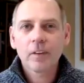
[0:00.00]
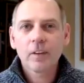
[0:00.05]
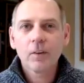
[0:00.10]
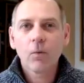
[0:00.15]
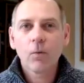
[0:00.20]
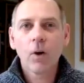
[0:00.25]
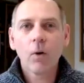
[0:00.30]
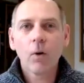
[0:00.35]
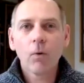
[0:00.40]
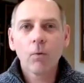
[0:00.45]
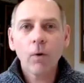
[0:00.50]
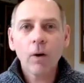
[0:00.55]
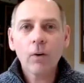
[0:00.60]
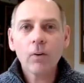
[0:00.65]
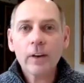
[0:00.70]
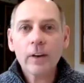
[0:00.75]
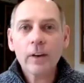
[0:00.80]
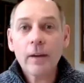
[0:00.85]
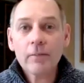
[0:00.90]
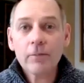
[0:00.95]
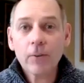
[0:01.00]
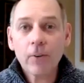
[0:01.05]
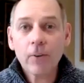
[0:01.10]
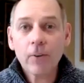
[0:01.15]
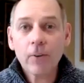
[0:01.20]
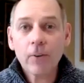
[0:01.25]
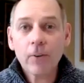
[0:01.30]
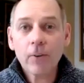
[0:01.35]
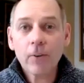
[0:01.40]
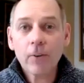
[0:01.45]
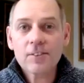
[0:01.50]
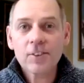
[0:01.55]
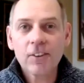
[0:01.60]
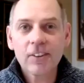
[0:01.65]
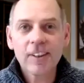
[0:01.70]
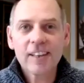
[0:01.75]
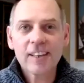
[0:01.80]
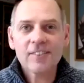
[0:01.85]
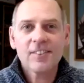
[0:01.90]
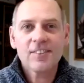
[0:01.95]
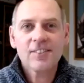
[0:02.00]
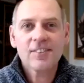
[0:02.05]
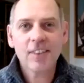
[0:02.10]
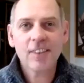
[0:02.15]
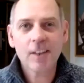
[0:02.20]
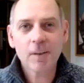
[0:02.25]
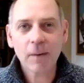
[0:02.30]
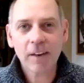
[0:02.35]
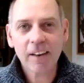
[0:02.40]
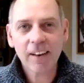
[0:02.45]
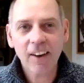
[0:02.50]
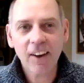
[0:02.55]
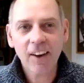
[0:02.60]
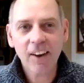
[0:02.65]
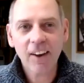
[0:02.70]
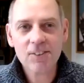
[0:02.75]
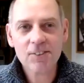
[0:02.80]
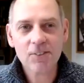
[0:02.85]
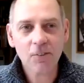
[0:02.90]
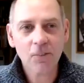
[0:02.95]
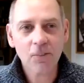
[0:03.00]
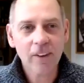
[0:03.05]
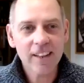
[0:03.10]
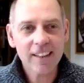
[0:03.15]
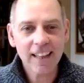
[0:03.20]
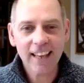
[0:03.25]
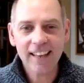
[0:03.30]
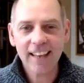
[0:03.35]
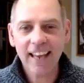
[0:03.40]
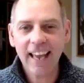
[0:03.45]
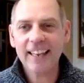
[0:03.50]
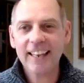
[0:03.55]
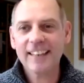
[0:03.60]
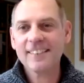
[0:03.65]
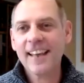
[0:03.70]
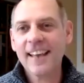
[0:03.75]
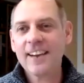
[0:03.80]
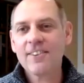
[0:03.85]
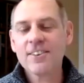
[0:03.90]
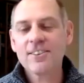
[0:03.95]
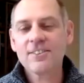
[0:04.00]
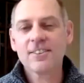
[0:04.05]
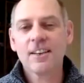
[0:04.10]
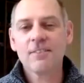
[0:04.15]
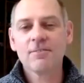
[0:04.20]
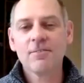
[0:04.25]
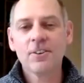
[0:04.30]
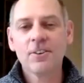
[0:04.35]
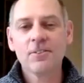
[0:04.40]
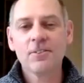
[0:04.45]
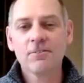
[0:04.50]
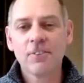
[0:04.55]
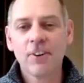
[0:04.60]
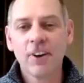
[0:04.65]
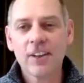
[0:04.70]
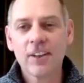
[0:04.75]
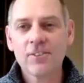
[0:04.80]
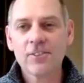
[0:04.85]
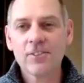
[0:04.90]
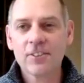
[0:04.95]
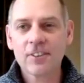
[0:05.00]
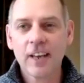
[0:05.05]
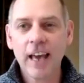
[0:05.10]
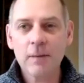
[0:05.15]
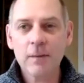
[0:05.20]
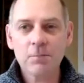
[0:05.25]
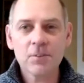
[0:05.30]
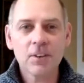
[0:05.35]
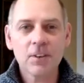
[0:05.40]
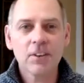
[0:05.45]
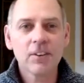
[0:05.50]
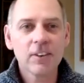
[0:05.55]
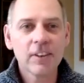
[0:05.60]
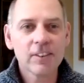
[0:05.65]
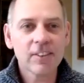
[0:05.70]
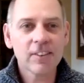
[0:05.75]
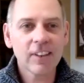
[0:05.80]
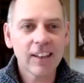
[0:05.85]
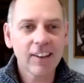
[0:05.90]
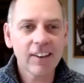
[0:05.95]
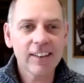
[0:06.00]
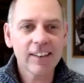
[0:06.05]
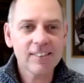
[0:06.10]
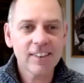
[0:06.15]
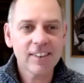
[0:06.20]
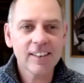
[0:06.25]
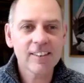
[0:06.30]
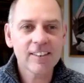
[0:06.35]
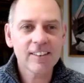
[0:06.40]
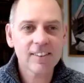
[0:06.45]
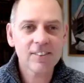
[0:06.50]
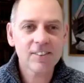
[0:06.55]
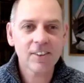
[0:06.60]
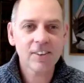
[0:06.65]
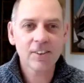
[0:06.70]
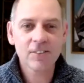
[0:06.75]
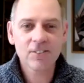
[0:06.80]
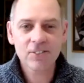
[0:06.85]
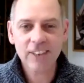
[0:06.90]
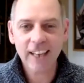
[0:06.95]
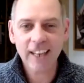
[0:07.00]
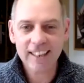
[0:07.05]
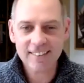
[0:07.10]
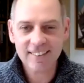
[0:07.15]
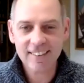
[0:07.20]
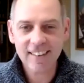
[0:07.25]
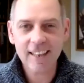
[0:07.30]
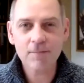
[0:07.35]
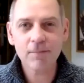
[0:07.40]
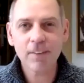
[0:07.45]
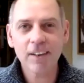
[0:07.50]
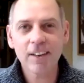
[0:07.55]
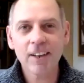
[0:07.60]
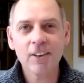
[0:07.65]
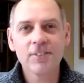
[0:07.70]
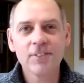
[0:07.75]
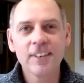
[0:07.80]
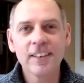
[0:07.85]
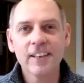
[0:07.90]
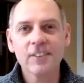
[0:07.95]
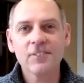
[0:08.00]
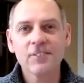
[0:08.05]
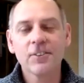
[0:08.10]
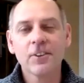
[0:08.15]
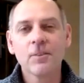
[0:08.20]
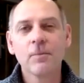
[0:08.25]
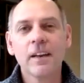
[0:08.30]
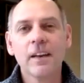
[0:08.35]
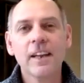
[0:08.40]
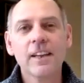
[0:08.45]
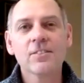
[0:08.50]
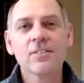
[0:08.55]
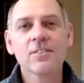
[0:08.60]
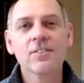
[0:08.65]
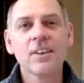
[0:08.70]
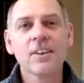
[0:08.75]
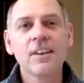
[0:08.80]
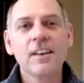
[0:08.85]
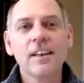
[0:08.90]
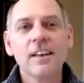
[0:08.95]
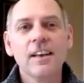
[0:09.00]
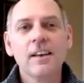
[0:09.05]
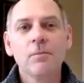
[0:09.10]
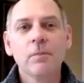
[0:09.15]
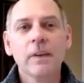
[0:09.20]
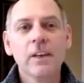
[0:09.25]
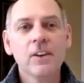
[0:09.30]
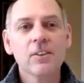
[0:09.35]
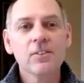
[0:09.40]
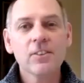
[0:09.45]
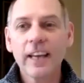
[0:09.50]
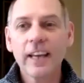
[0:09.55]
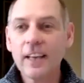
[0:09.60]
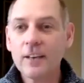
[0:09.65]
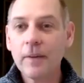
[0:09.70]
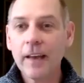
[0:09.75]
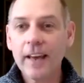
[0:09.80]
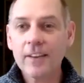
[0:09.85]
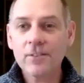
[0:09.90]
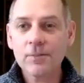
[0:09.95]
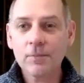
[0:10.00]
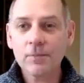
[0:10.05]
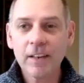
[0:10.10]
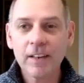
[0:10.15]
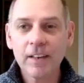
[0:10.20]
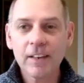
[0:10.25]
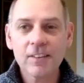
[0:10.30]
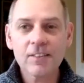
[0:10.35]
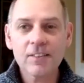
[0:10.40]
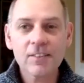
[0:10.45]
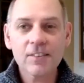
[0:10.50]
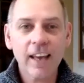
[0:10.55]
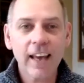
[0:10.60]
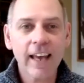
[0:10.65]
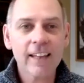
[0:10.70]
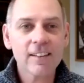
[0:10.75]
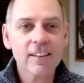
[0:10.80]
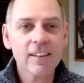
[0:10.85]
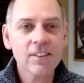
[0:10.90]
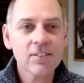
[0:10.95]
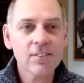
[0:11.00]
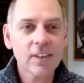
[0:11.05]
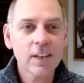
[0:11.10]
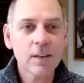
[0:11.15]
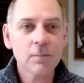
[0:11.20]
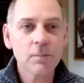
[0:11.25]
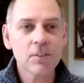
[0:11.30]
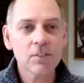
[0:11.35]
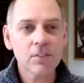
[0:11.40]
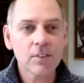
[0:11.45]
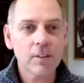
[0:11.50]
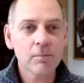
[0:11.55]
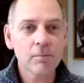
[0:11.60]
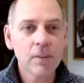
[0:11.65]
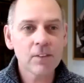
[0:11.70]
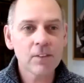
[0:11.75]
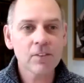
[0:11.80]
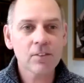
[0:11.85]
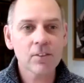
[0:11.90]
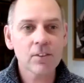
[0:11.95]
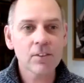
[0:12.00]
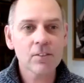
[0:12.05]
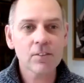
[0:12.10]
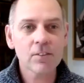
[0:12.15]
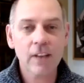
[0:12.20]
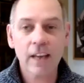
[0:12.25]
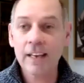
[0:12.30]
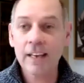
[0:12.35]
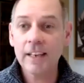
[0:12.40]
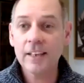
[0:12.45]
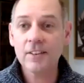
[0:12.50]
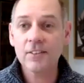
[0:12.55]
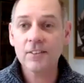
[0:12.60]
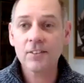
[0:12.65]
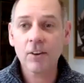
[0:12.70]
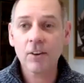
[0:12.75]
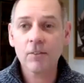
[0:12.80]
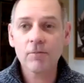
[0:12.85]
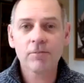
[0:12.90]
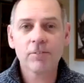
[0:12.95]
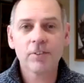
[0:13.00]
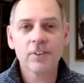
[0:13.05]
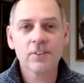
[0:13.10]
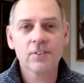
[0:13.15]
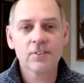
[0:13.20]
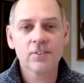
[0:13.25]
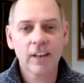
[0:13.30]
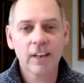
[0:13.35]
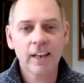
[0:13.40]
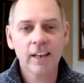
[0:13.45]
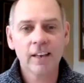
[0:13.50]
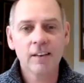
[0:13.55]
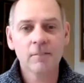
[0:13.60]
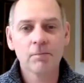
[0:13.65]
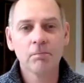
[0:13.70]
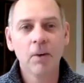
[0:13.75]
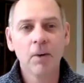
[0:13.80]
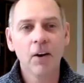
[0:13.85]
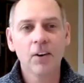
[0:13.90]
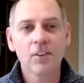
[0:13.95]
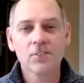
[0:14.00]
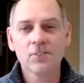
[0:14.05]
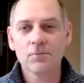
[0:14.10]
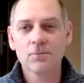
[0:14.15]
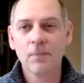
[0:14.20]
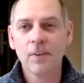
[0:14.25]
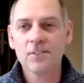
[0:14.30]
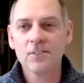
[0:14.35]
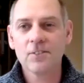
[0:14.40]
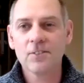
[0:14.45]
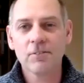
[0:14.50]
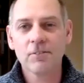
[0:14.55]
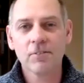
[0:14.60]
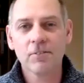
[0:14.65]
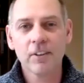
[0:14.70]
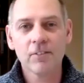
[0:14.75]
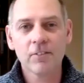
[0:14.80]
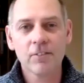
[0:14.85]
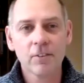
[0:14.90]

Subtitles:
Well, welcome everyone to this SEBAcast with Alex Harris and Ruth Rice. Absolutely delighted to chat to them over the next few minutes because they're going to be our speakers at the SEBA's Ministers and Leaders Conference in March the 5th